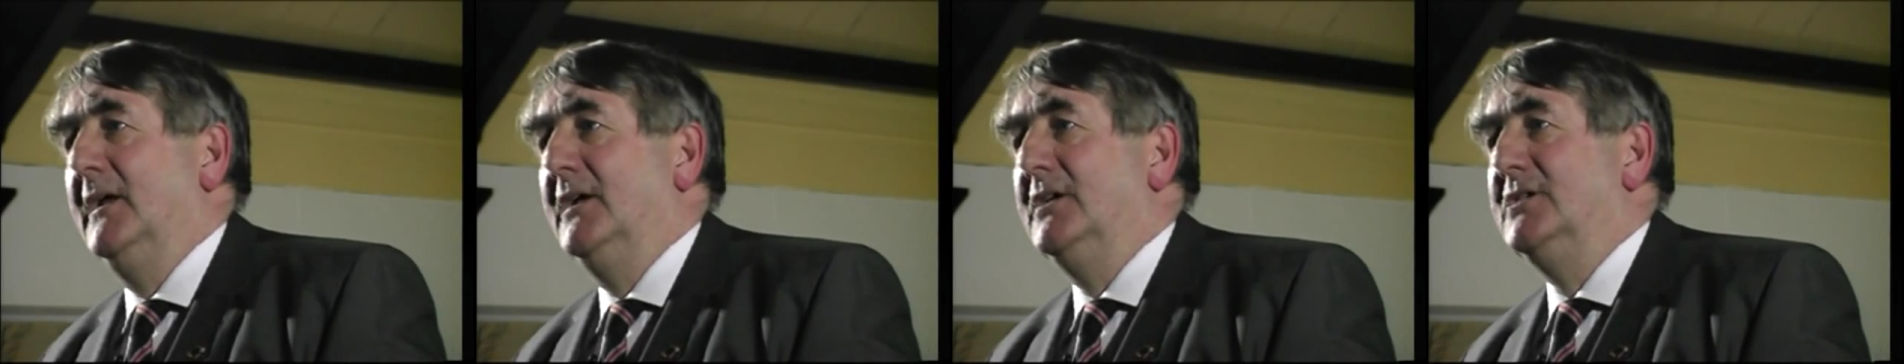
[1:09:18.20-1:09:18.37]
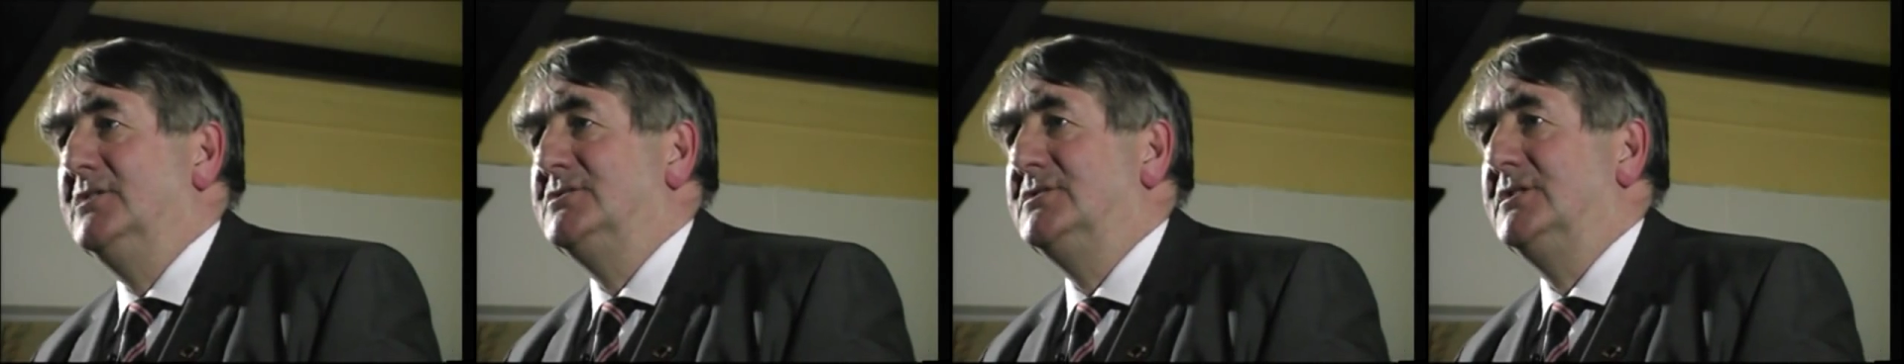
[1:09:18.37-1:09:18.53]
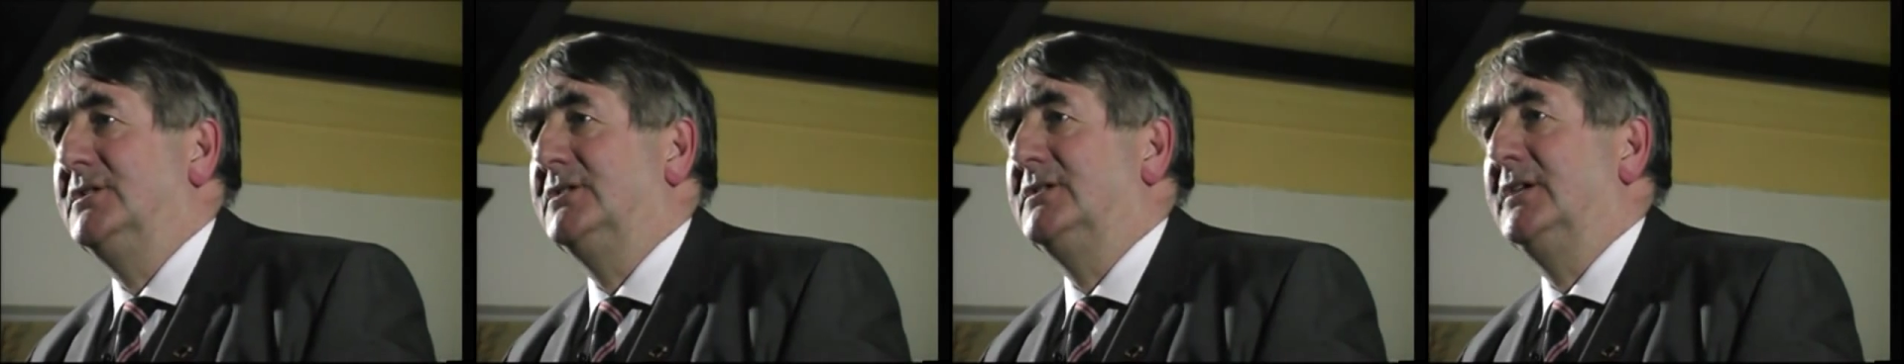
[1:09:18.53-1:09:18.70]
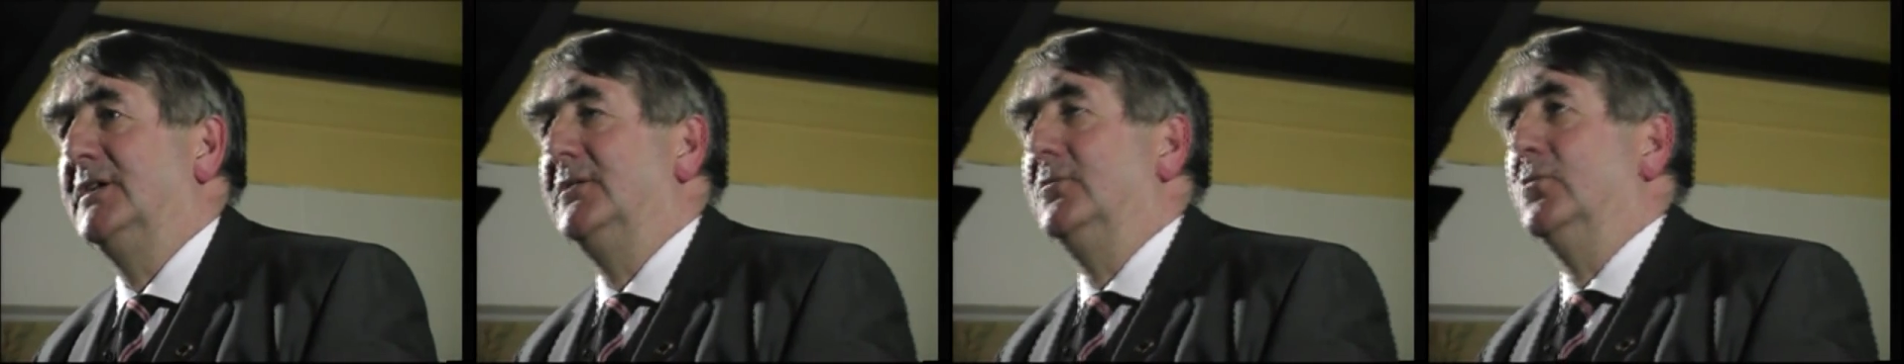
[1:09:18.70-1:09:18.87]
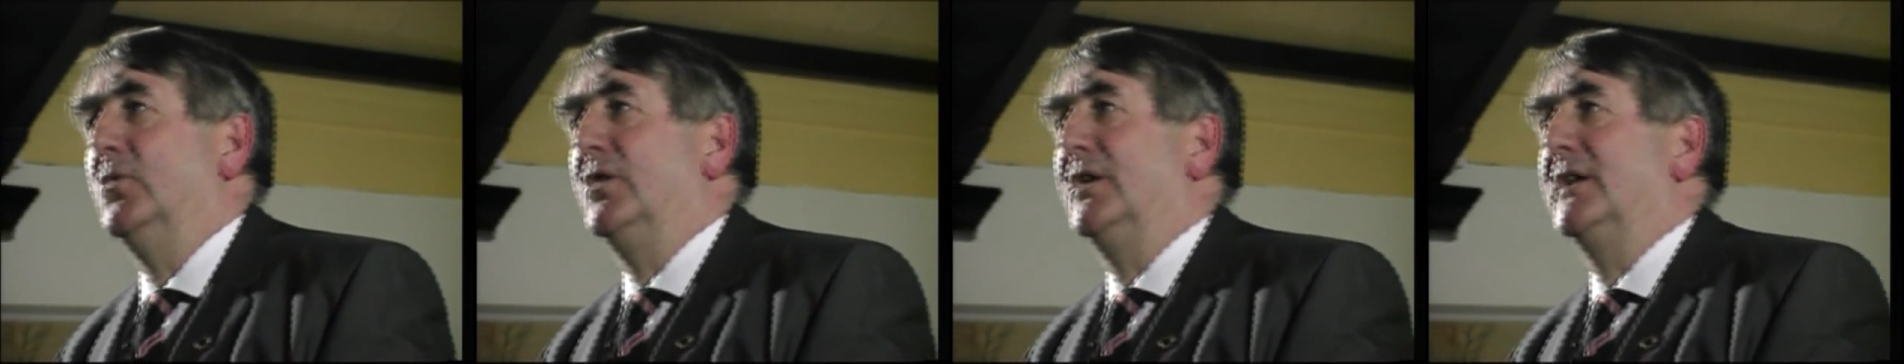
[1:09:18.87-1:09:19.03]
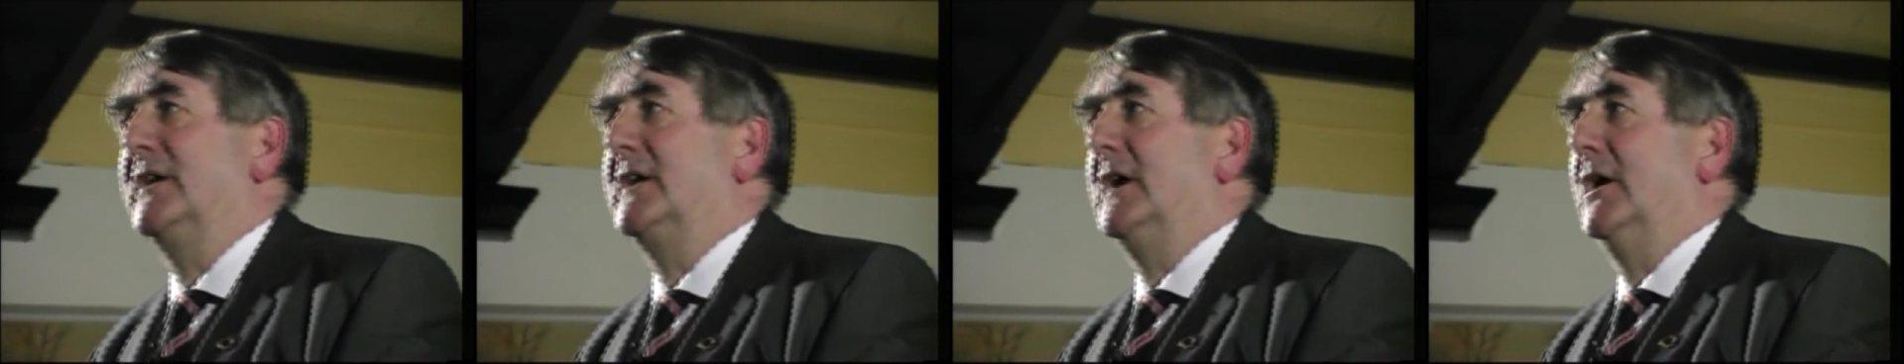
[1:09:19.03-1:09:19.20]
She didn't
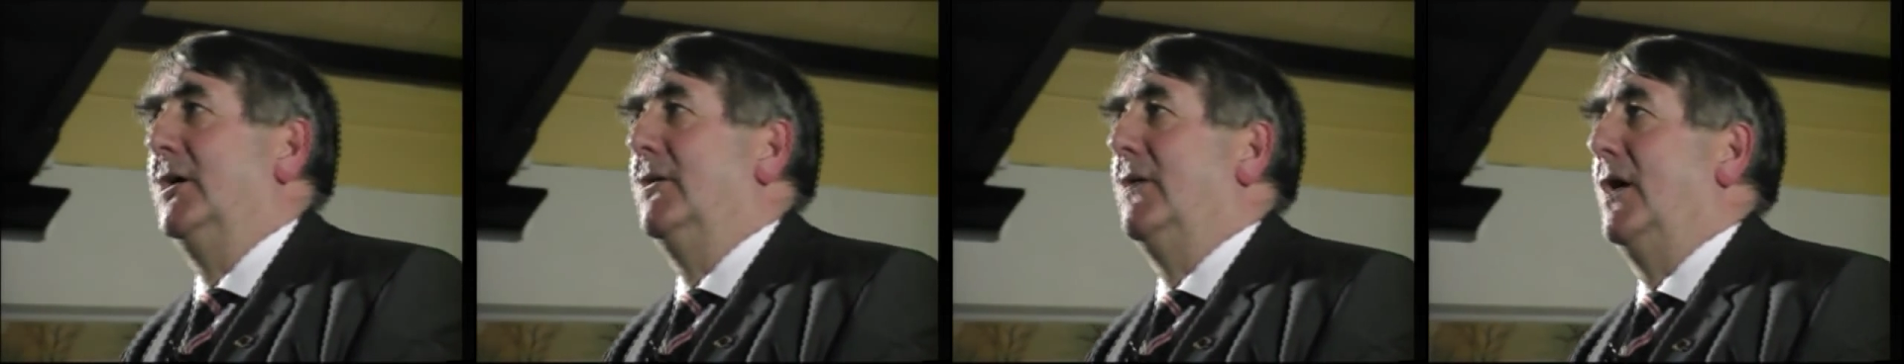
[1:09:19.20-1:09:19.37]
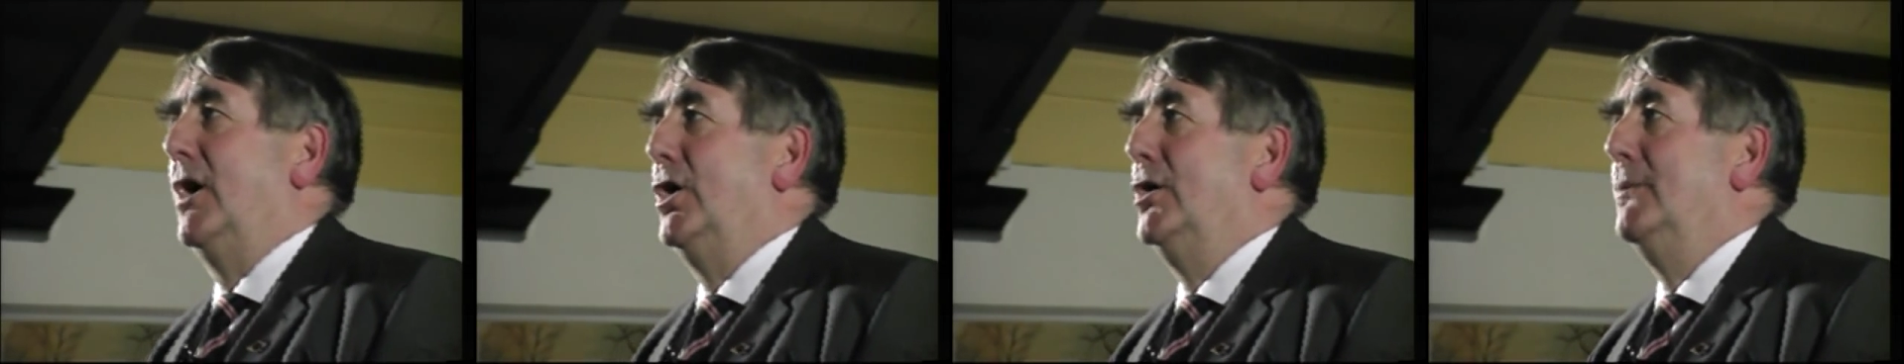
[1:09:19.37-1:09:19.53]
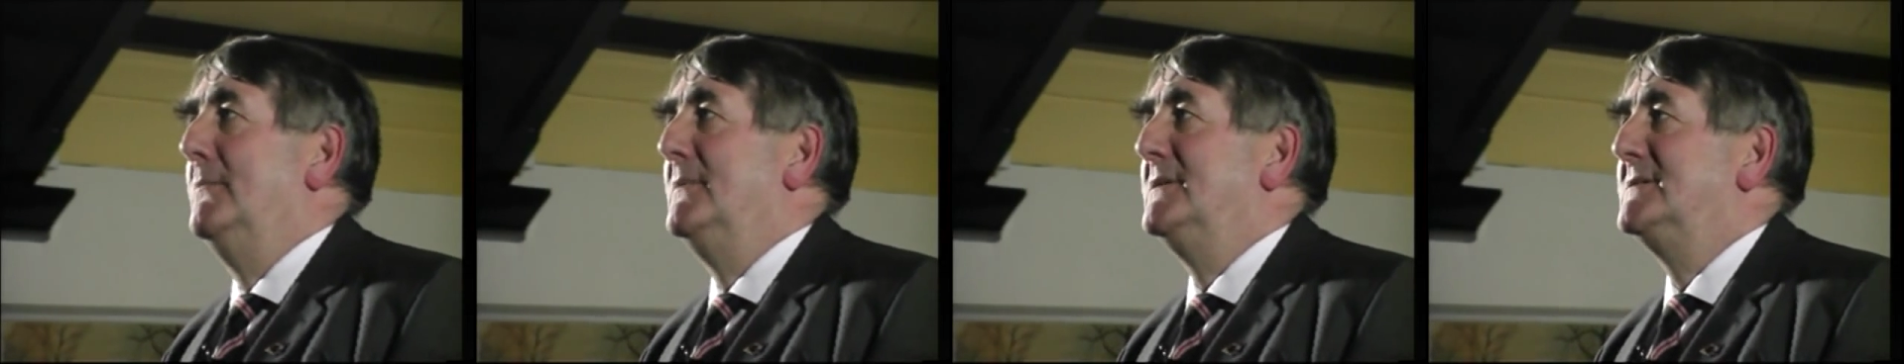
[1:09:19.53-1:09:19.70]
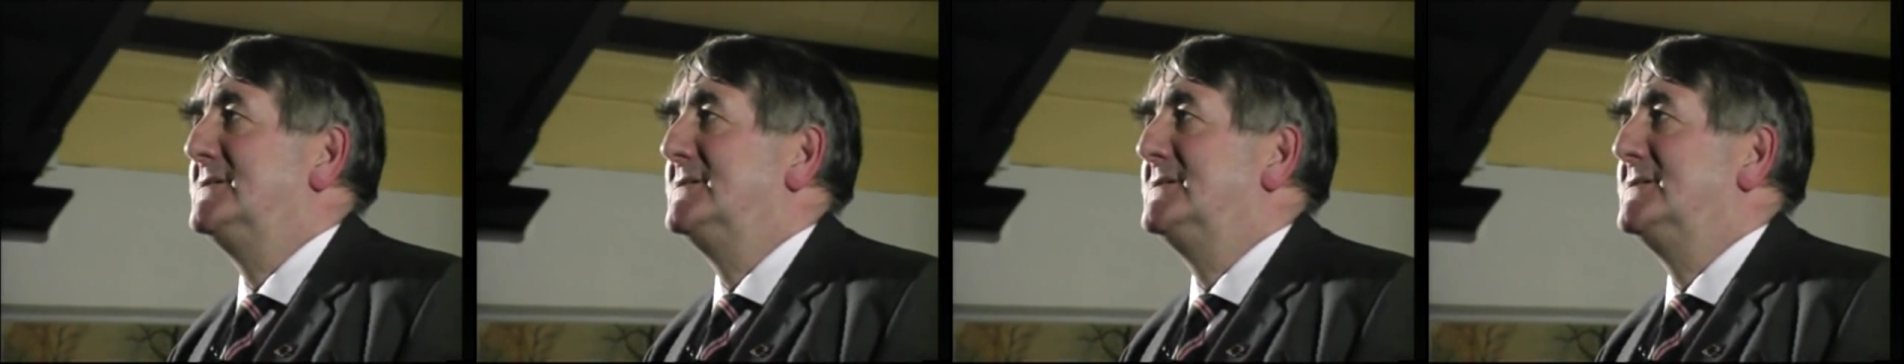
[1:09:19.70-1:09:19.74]
want to go home